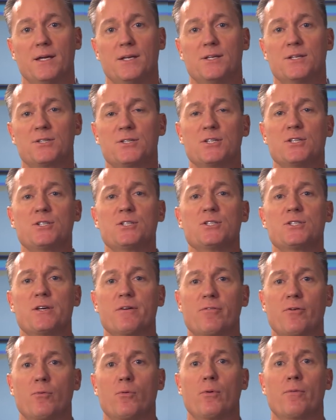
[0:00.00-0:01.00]
Decisions
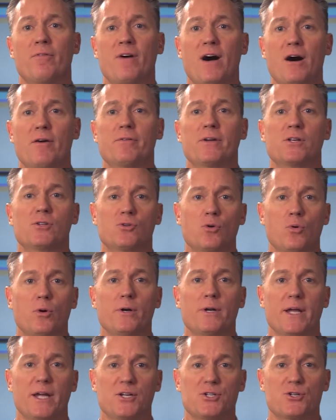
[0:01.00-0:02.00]
of a revolving door
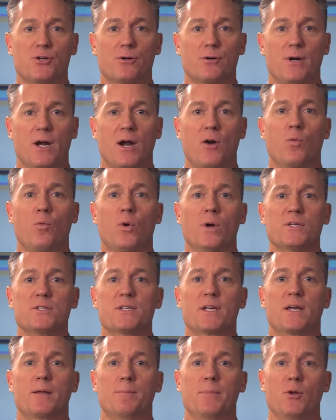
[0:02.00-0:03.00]
nature are
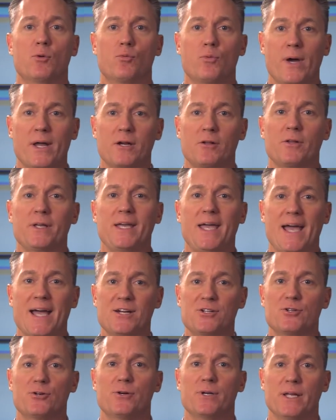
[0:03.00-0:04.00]
ones that can be readily
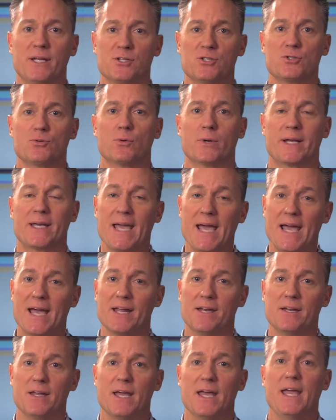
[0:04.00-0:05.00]
entered into
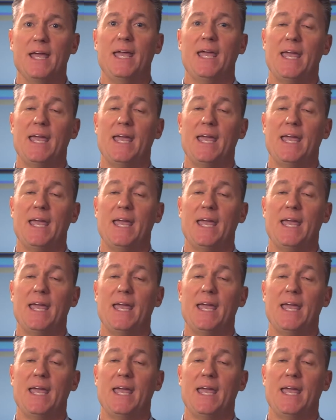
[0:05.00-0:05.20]
again